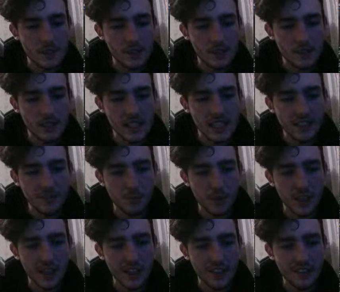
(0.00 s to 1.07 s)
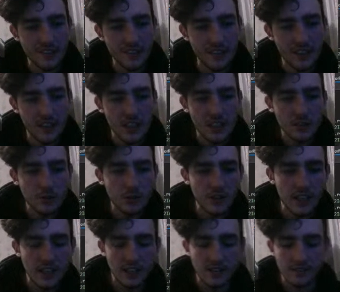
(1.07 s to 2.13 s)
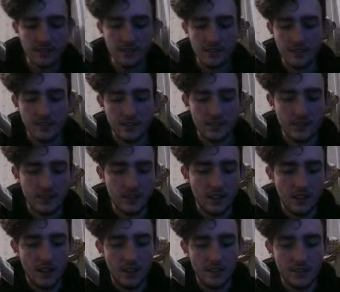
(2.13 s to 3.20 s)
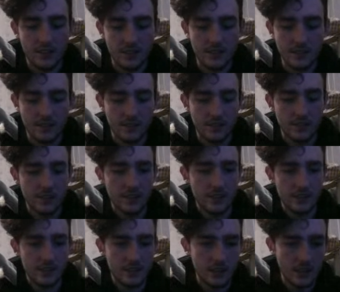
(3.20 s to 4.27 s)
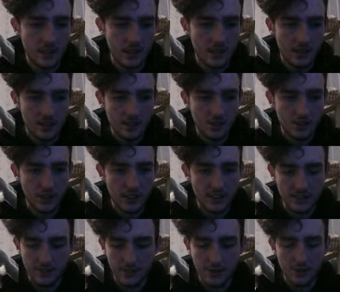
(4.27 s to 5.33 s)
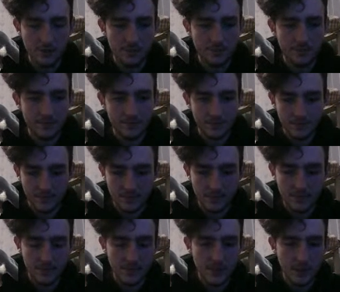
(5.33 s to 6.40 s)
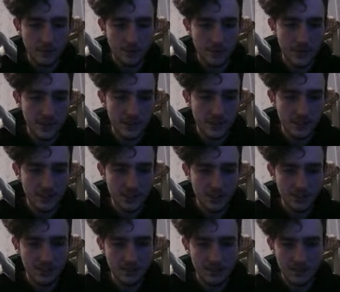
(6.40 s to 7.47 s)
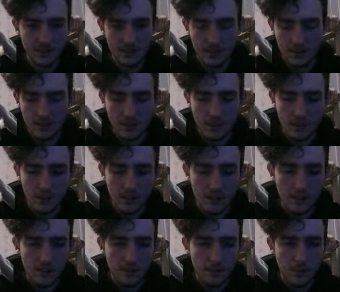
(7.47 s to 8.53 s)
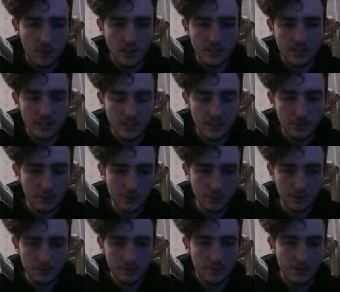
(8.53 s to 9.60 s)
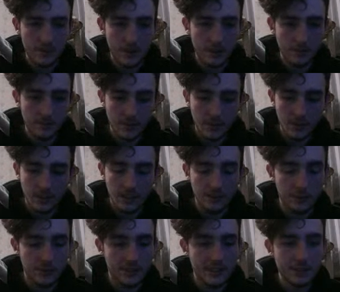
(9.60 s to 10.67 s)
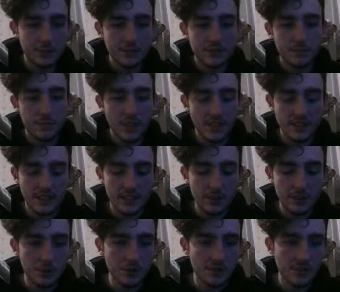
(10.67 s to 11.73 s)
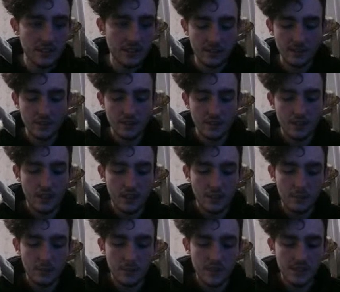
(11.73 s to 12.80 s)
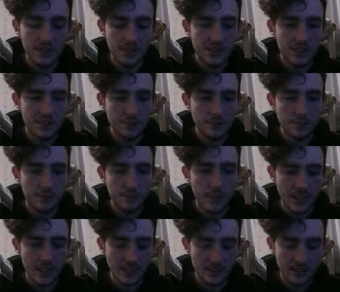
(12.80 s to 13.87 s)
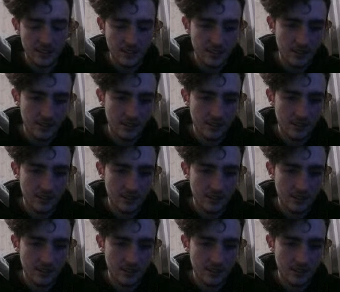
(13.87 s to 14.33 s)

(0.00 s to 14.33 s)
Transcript: tag player would have other dot transform dot position plus equal, no, not equals equals, plus equals position minus